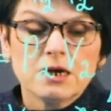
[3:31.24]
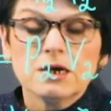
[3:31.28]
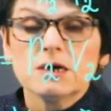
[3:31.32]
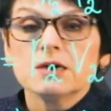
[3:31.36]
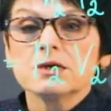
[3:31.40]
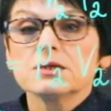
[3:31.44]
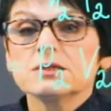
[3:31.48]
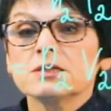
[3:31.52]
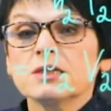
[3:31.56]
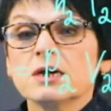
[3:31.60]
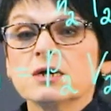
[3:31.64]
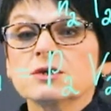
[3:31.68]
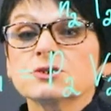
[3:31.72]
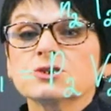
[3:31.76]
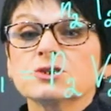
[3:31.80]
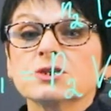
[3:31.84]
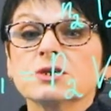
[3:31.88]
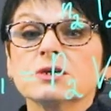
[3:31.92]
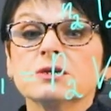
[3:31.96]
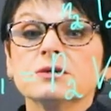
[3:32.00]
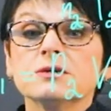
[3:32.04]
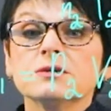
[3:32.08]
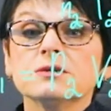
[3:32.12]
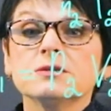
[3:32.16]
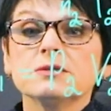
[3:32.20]
also
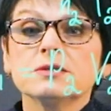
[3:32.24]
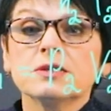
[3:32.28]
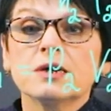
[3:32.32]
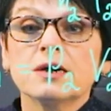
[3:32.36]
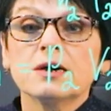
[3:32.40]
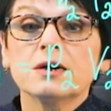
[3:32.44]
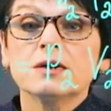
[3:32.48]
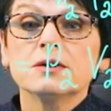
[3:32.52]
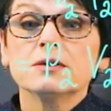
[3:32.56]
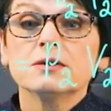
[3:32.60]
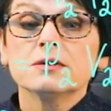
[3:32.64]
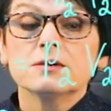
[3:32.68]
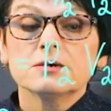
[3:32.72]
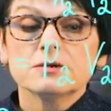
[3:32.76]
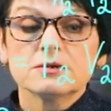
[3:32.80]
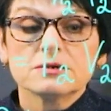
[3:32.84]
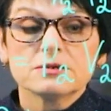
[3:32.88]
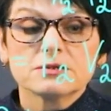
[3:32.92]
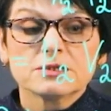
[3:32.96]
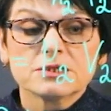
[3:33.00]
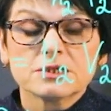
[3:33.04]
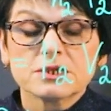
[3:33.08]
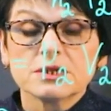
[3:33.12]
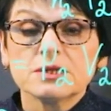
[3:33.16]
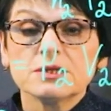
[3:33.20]
by a whole
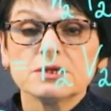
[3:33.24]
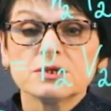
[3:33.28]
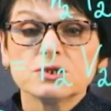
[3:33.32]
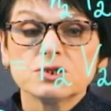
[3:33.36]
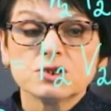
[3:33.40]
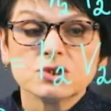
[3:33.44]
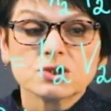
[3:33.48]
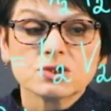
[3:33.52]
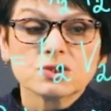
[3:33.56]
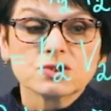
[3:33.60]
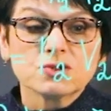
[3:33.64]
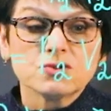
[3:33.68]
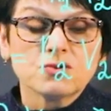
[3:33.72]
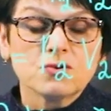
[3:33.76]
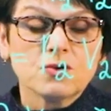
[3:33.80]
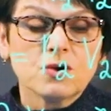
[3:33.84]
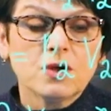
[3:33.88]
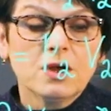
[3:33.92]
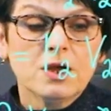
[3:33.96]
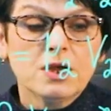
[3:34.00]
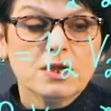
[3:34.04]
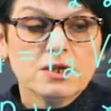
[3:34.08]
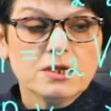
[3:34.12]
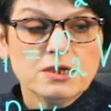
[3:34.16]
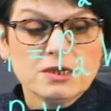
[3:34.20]
number. And then
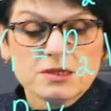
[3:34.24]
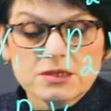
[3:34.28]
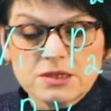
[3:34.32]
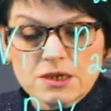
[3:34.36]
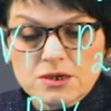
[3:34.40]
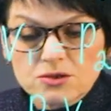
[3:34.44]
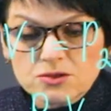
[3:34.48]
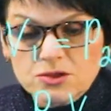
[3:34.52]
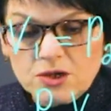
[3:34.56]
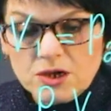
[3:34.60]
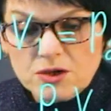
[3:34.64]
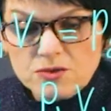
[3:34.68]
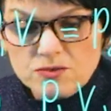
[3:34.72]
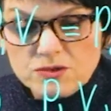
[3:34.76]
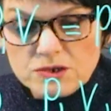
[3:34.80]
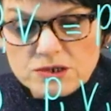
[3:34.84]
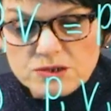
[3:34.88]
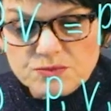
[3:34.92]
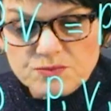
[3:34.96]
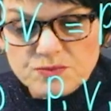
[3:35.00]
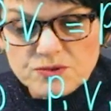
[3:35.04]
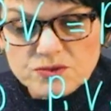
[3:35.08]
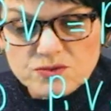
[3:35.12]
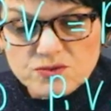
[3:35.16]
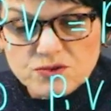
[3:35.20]
we get in the
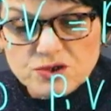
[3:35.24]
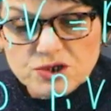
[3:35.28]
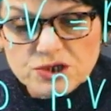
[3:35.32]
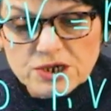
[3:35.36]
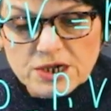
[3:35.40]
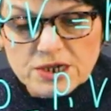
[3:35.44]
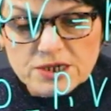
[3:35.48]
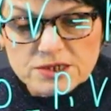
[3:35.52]
answer 4